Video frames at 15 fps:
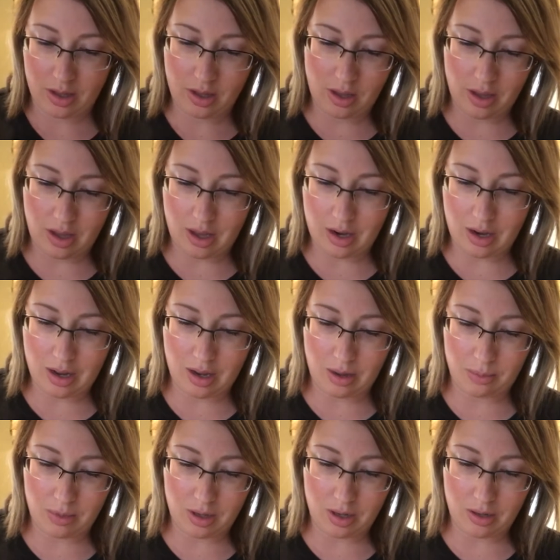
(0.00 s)
And I'm
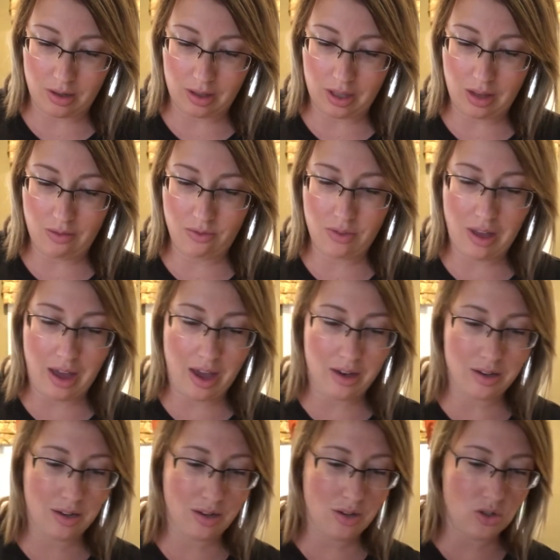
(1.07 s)
gonna leave that
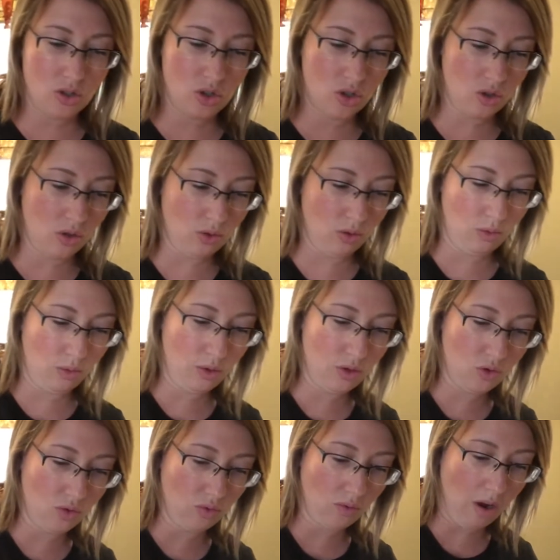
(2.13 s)
to
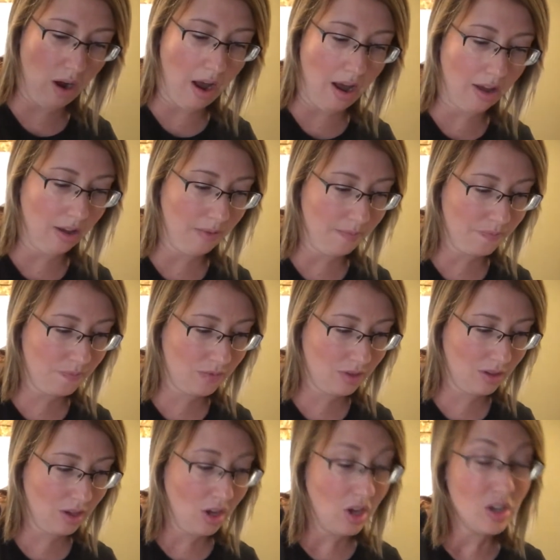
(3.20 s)
dry.
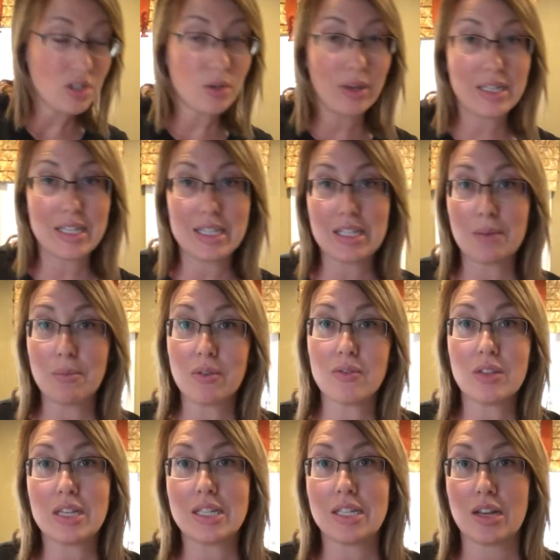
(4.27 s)
So I did some of
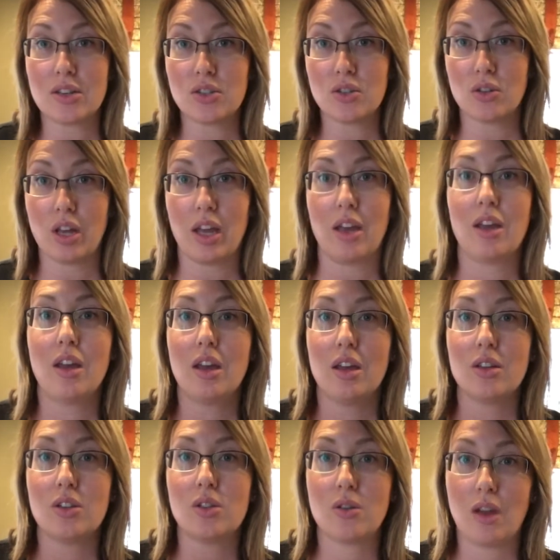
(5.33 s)
these yesterday,
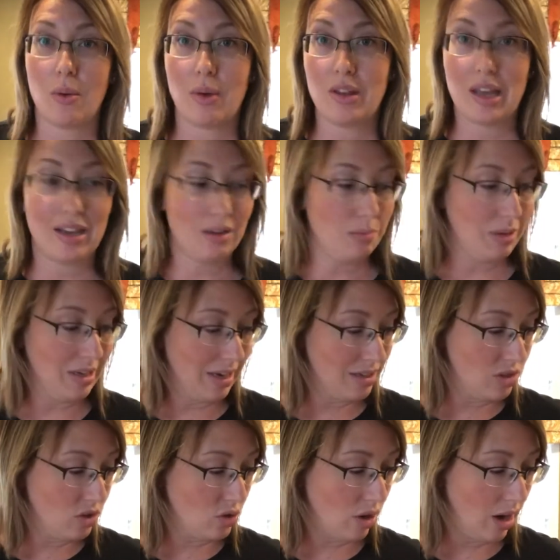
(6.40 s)
so that way they can be nice
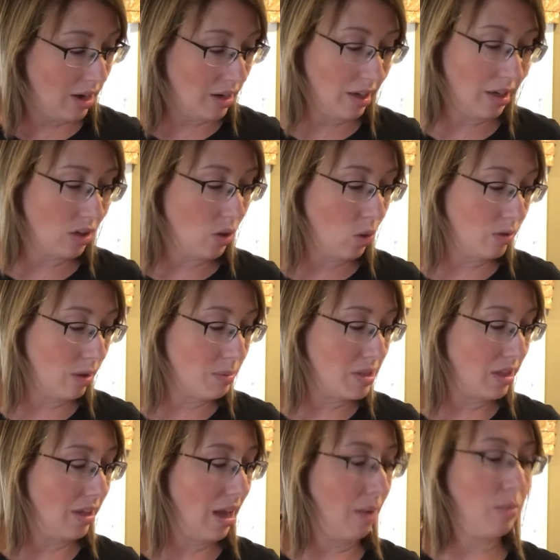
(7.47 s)
and dry and I can hold it up to the
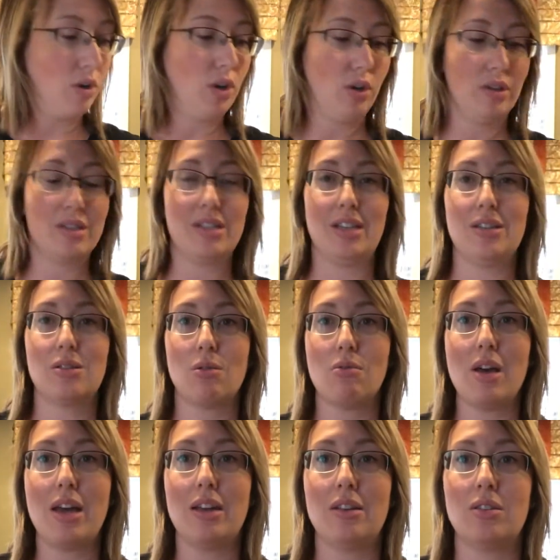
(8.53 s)
camera and you can see. So
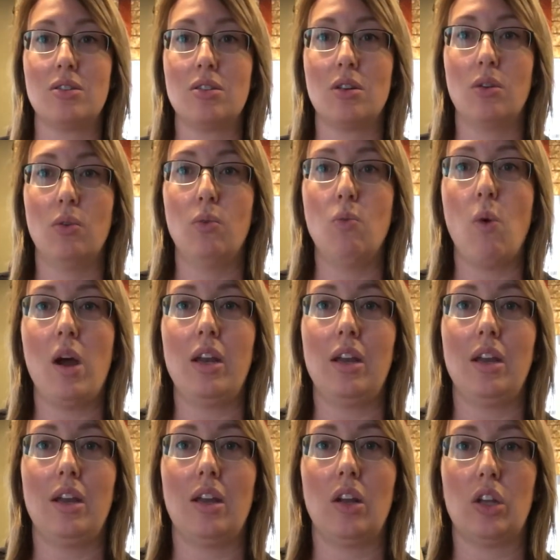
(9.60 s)
that is what
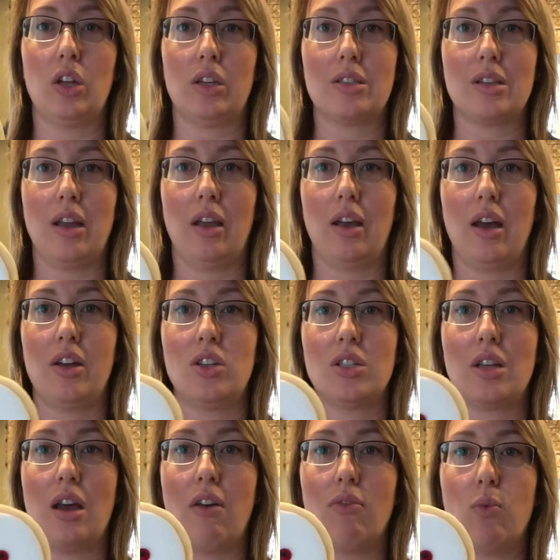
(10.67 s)
it looks like. I just
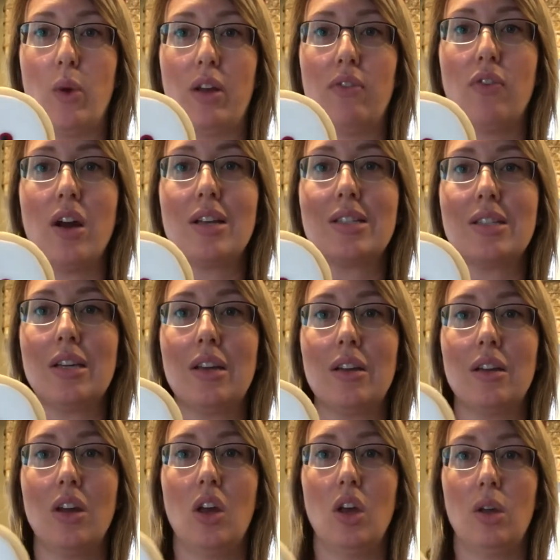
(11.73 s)
have white frosting
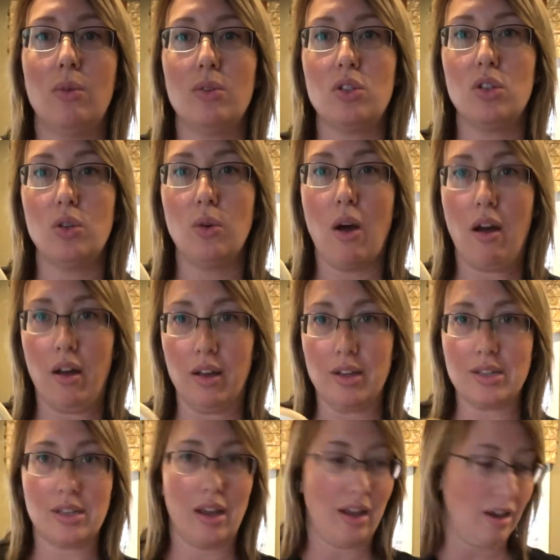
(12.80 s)
with 2
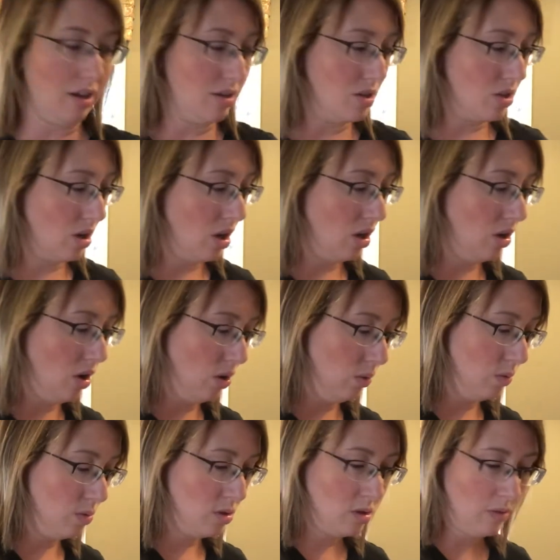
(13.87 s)
eyes and a
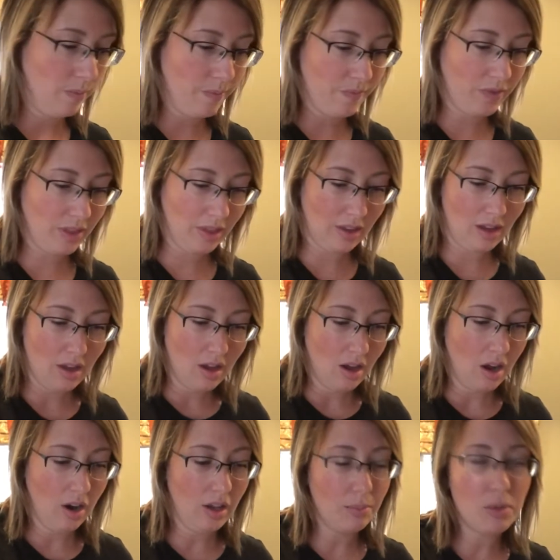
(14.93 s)
nose.
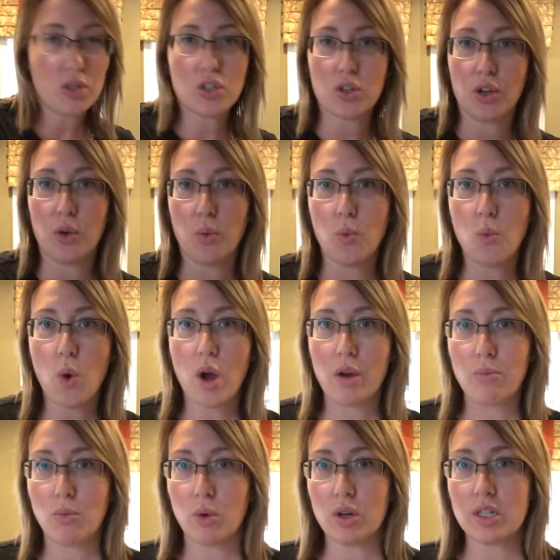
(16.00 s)
All right, I'm gonna show you one
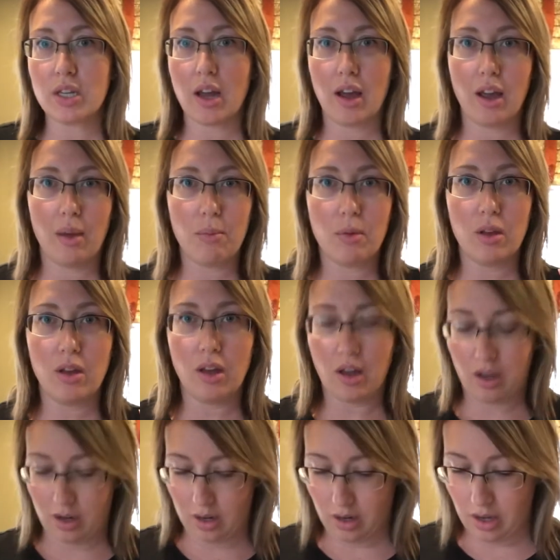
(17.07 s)
more time
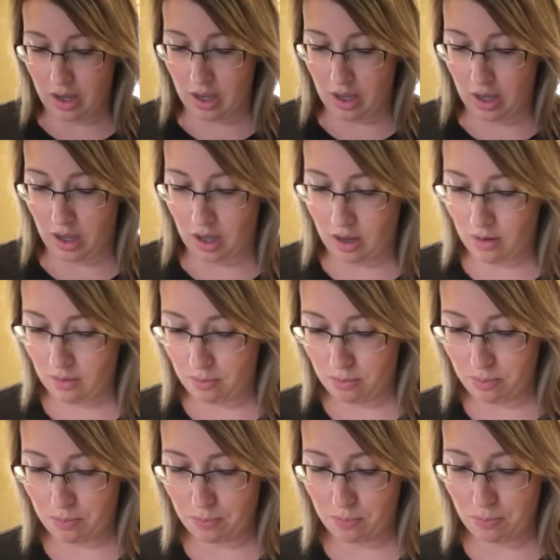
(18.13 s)
on a
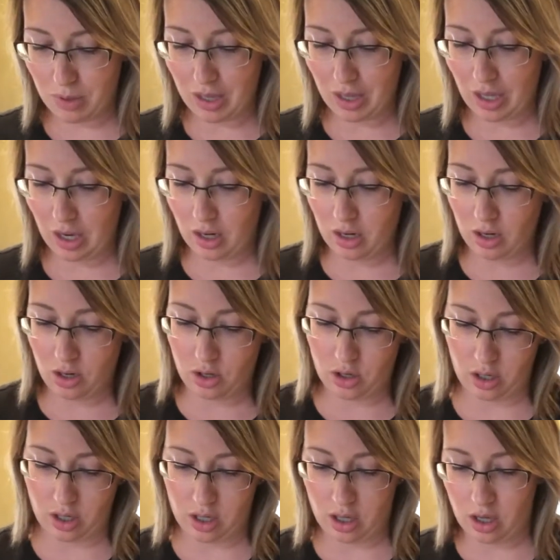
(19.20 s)
plain
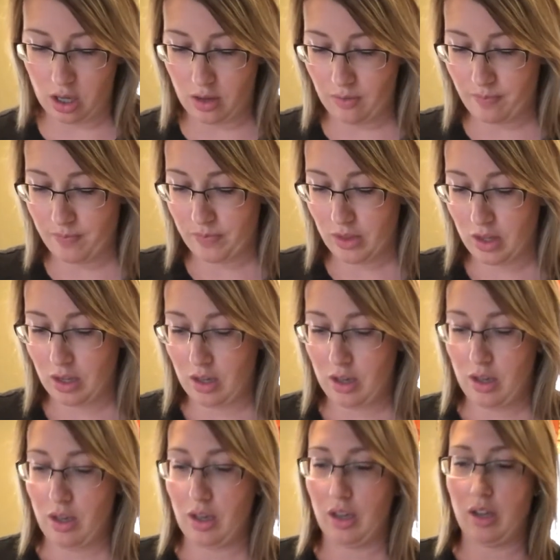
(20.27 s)
cookie.
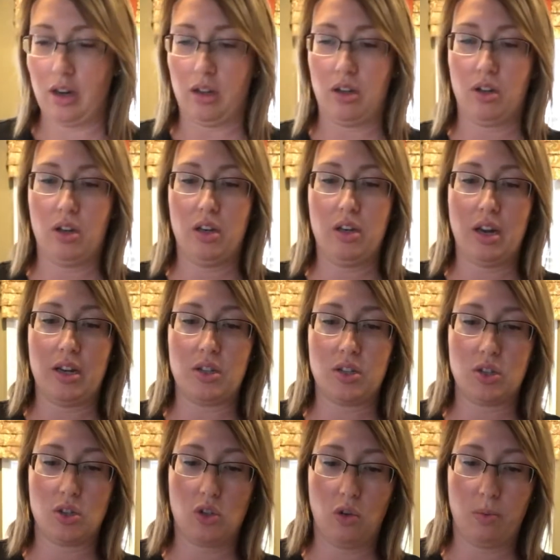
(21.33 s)
Get a good, nice
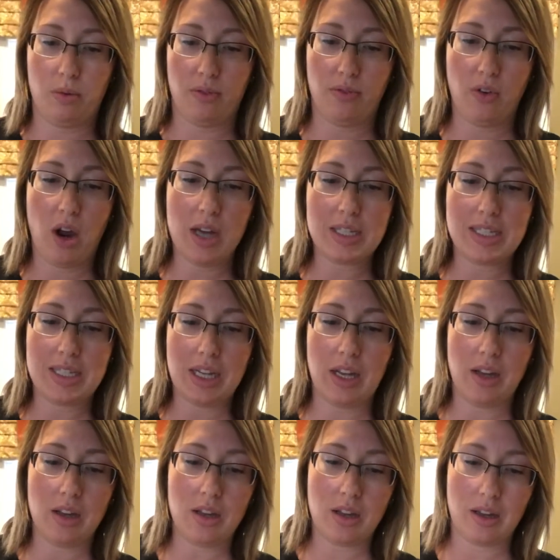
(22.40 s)
scoop of
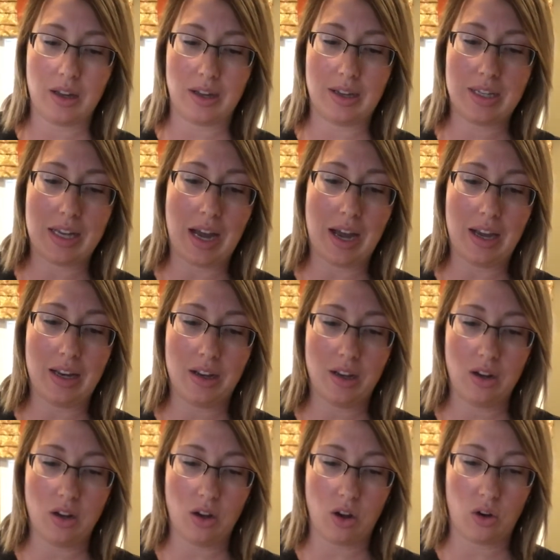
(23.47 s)
frosting guide it
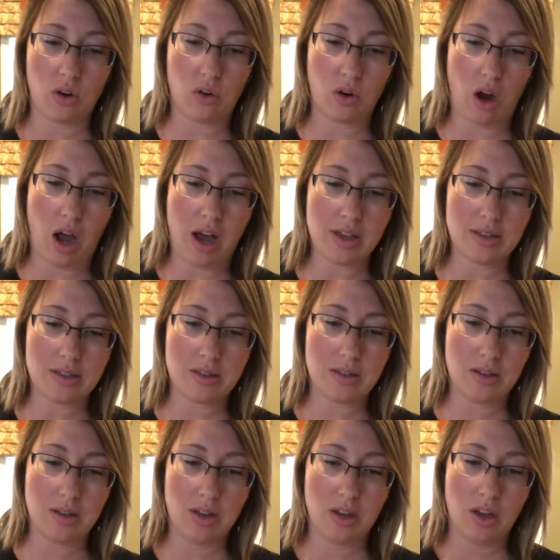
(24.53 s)
across
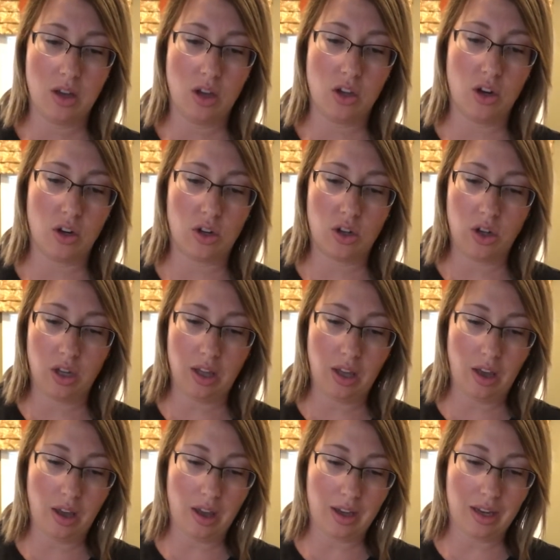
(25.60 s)
your
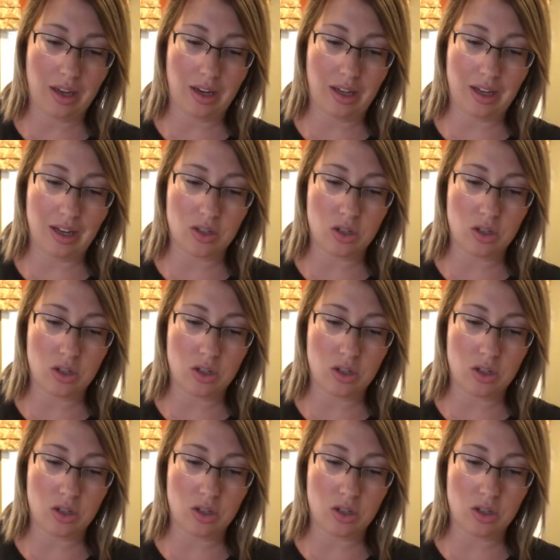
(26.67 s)
cookie, getting it as